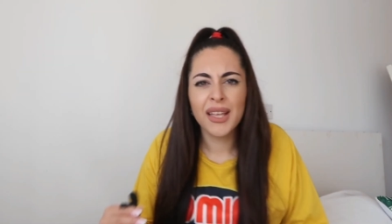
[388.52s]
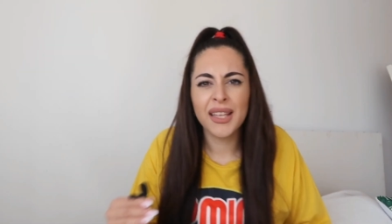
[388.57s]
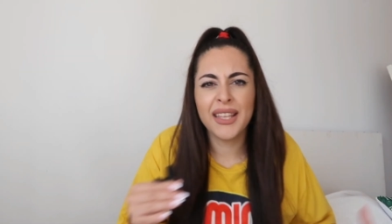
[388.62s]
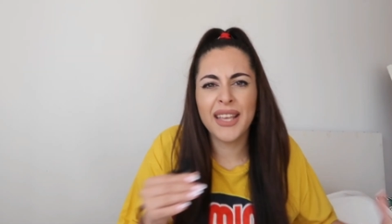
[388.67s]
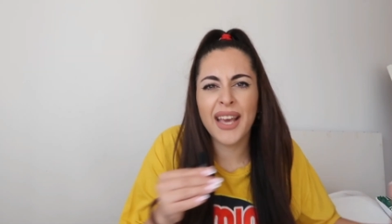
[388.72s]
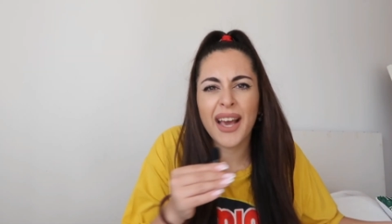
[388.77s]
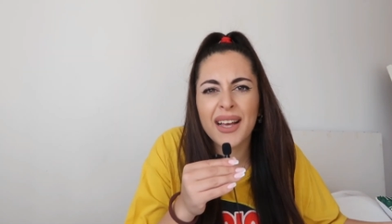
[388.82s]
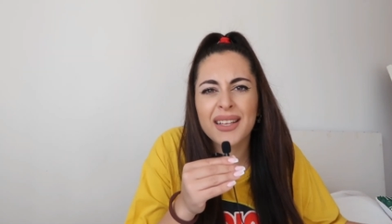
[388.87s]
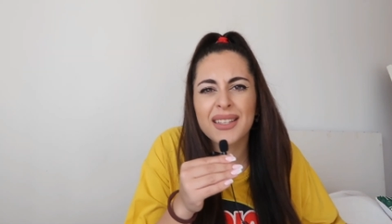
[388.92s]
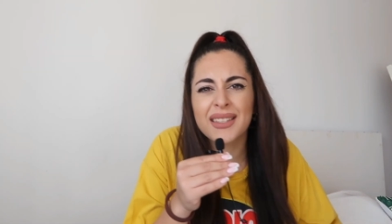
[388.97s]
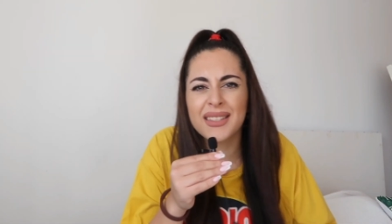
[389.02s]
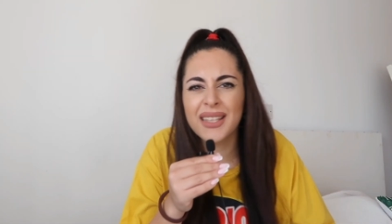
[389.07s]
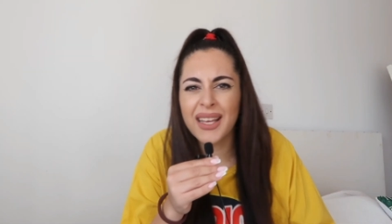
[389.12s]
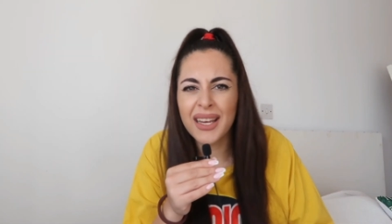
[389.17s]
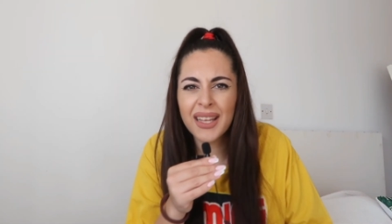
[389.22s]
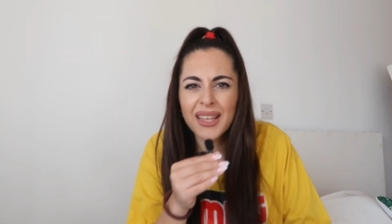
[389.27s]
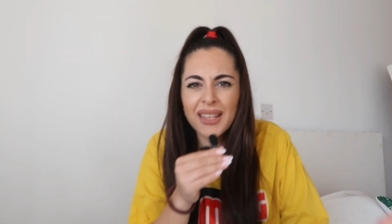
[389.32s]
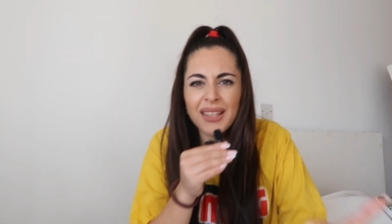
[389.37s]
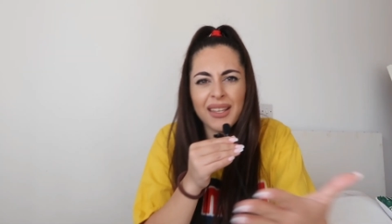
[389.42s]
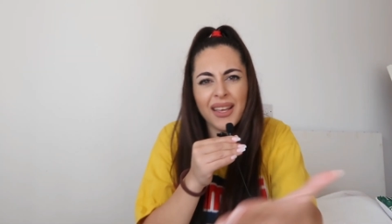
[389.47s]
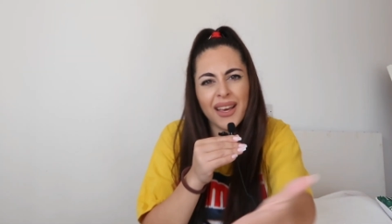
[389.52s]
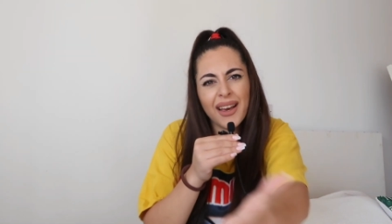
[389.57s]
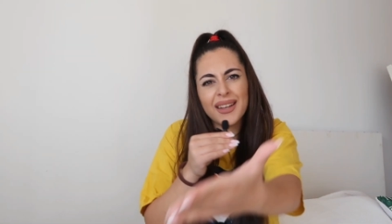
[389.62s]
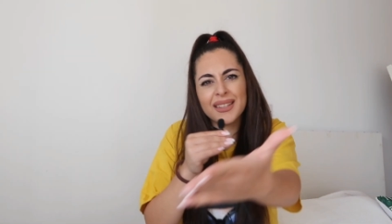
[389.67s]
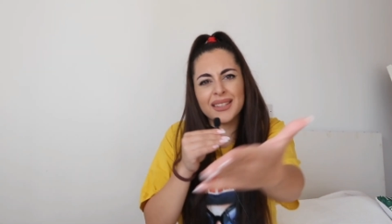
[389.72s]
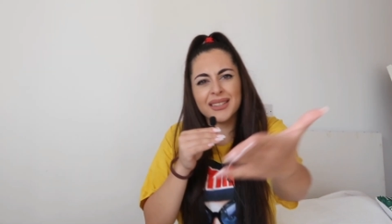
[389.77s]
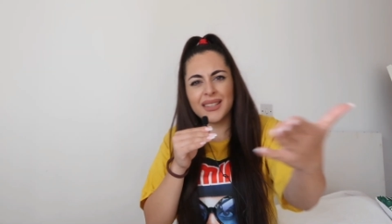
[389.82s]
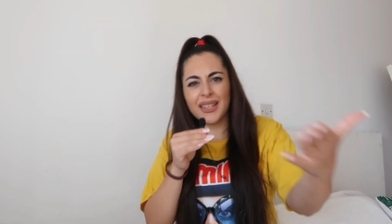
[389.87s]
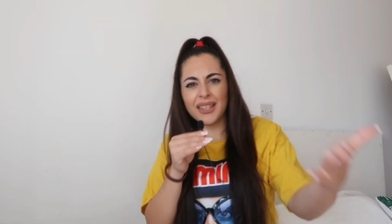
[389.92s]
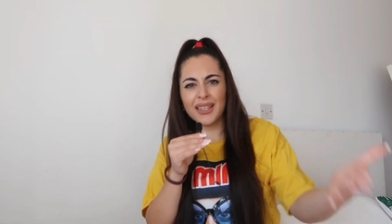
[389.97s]
Yeah, I said it. Yeah, I
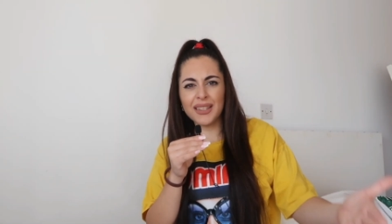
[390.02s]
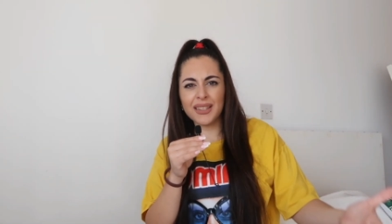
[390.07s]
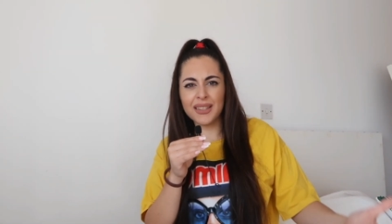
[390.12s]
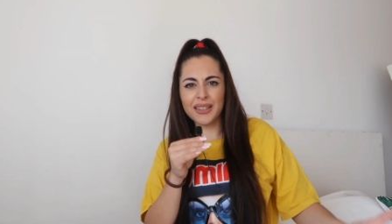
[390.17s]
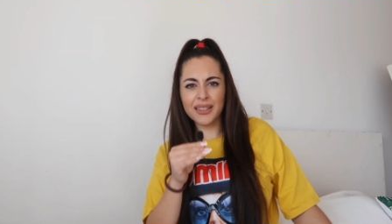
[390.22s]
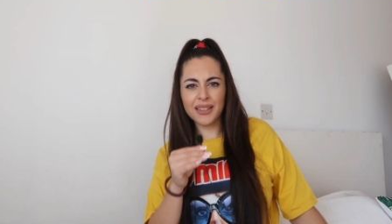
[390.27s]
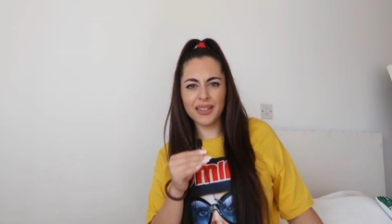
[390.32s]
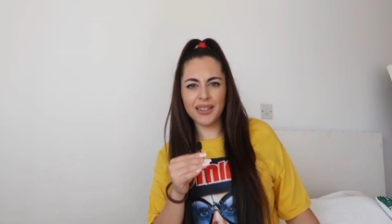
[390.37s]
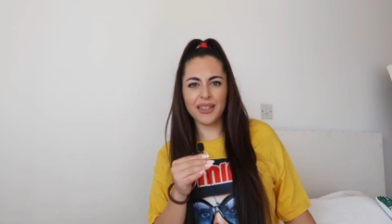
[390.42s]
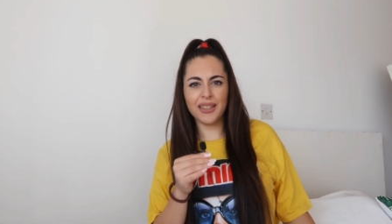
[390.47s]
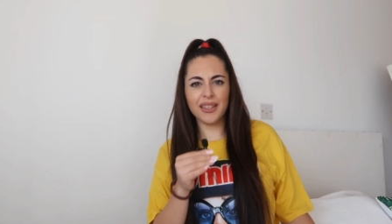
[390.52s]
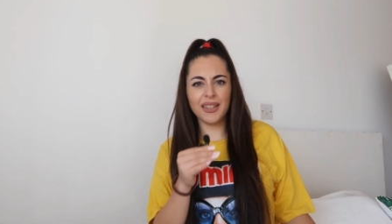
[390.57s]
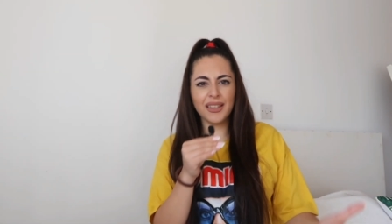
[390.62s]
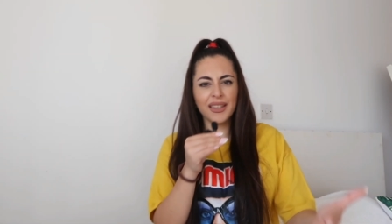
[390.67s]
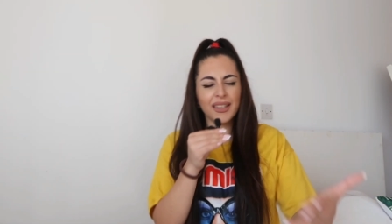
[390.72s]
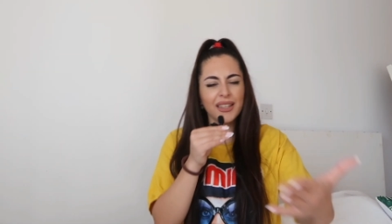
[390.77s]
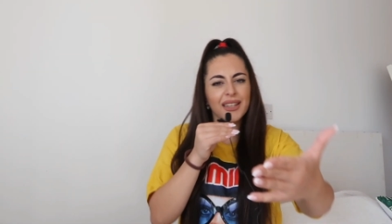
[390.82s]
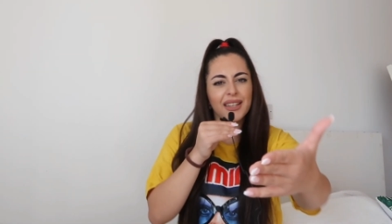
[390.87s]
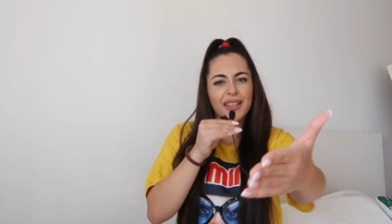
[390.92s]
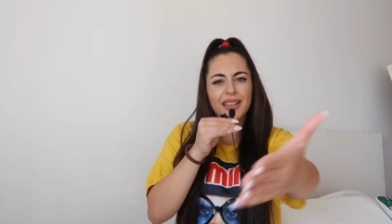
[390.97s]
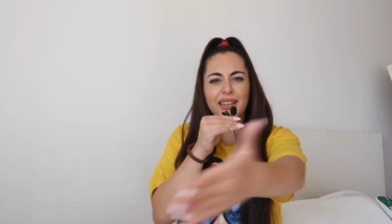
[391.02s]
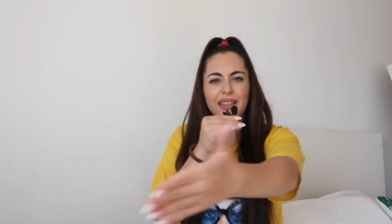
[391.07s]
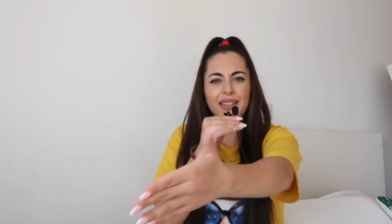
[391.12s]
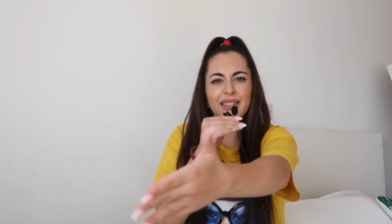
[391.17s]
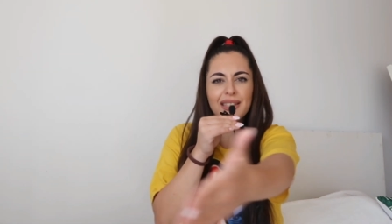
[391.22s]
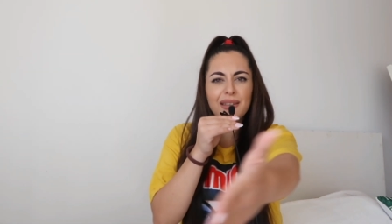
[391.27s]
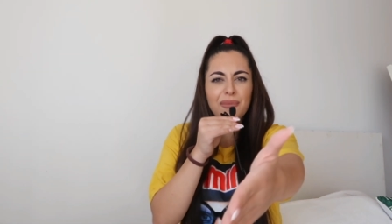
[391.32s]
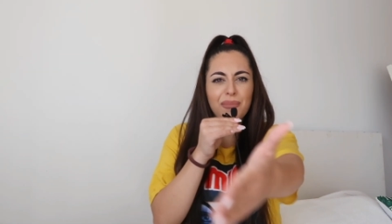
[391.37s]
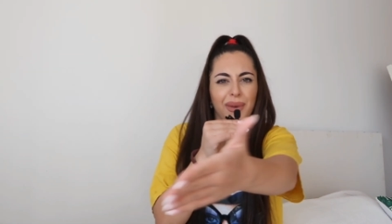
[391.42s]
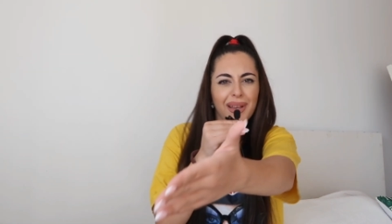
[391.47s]
said it.
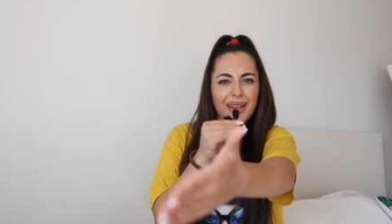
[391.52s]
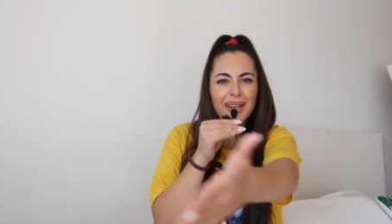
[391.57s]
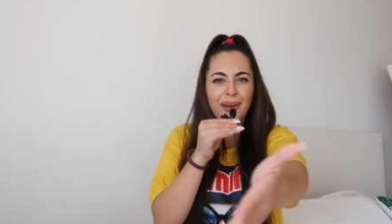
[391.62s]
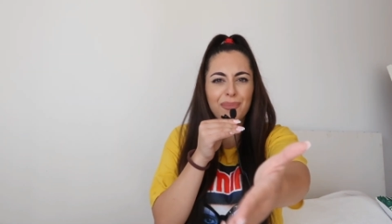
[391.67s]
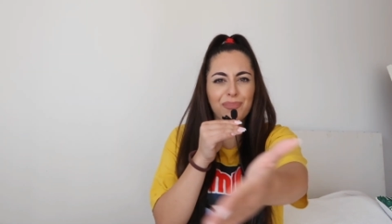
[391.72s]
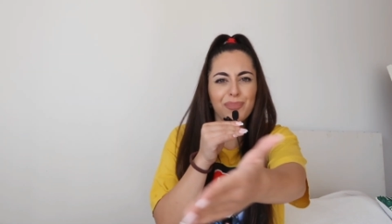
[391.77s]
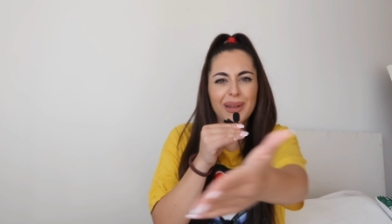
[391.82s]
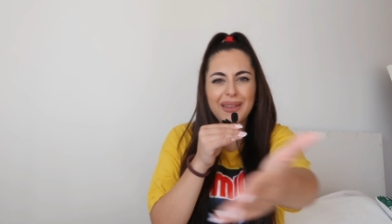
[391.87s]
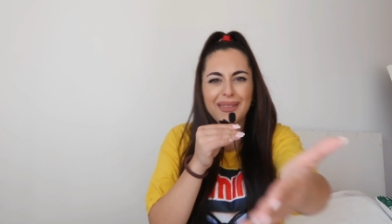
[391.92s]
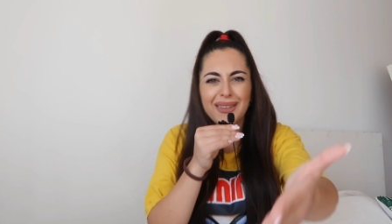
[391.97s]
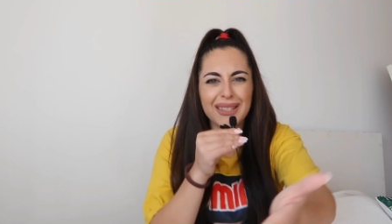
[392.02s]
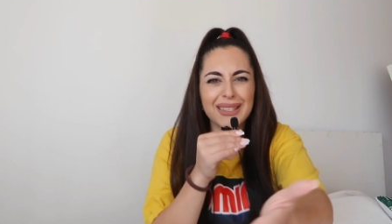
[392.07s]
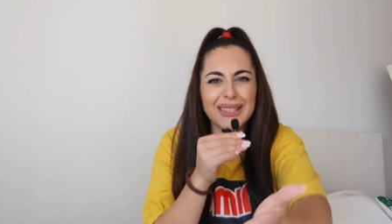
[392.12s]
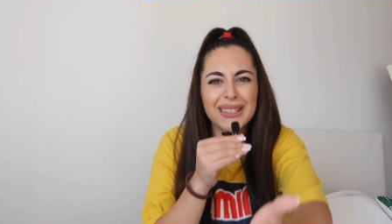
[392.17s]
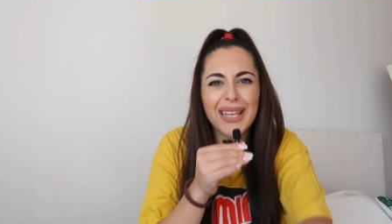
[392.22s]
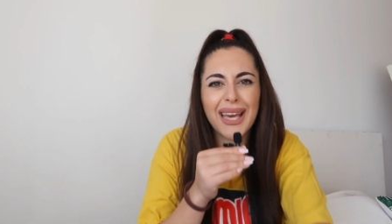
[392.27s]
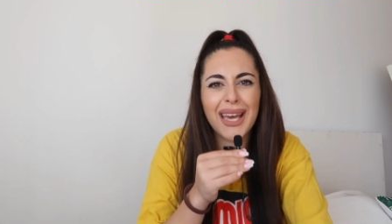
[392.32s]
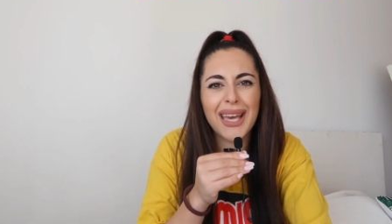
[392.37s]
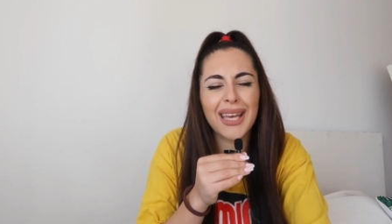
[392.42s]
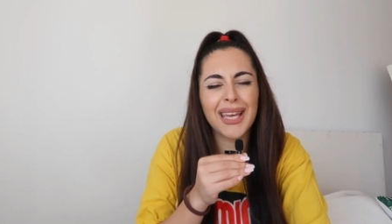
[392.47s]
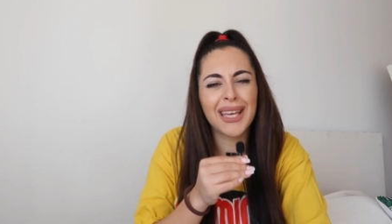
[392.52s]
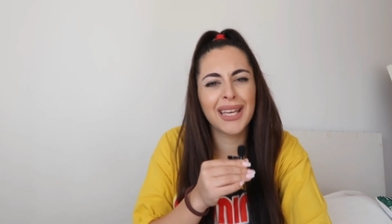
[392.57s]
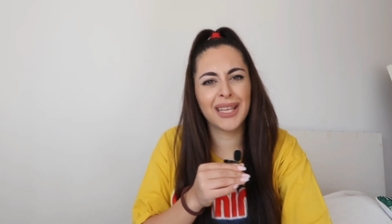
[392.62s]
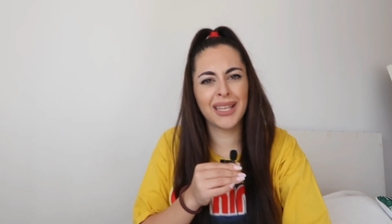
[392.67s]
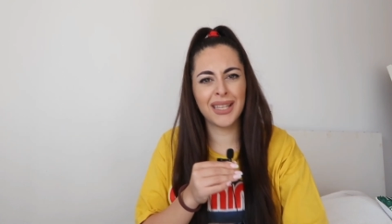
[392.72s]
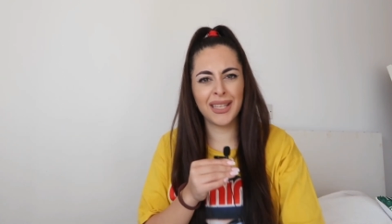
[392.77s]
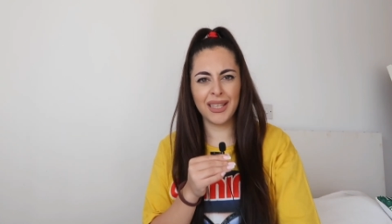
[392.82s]
Ez Mil up in this thing.